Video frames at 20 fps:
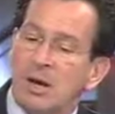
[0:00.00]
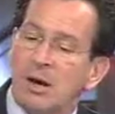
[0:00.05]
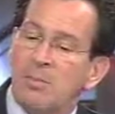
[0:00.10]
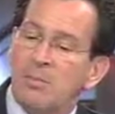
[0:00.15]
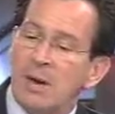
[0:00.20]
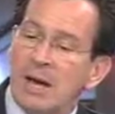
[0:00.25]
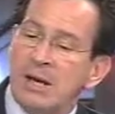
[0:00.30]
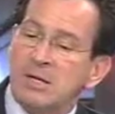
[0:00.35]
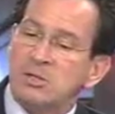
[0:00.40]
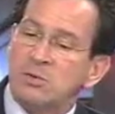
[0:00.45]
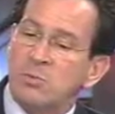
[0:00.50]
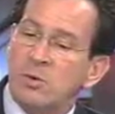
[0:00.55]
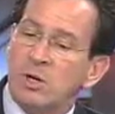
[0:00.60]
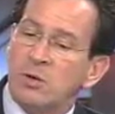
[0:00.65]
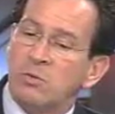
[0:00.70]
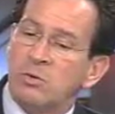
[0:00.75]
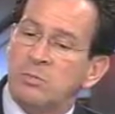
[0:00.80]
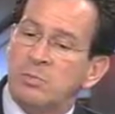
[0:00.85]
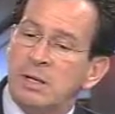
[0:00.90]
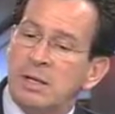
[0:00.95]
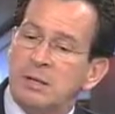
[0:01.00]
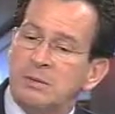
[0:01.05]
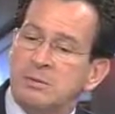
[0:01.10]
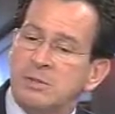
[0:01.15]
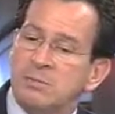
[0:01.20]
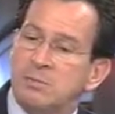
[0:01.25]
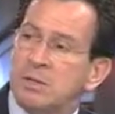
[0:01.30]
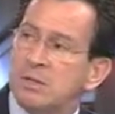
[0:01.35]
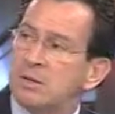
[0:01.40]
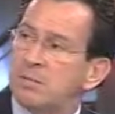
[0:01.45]
Imagine what it would be
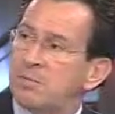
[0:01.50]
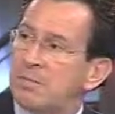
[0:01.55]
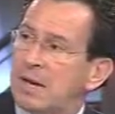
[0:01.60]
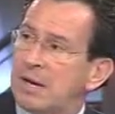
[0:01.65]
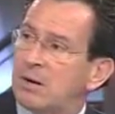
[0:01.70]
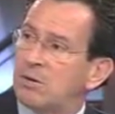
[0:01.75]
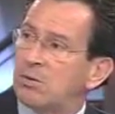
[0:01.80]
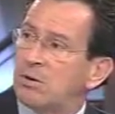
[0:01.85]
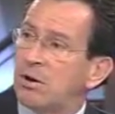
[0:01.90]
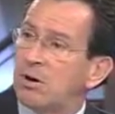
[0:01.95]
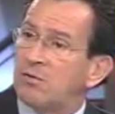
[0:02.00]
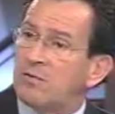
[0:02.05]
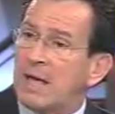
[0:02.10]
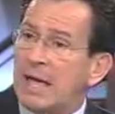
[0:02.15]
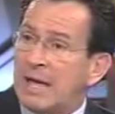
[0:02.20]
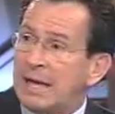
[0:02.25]
to be the mayor of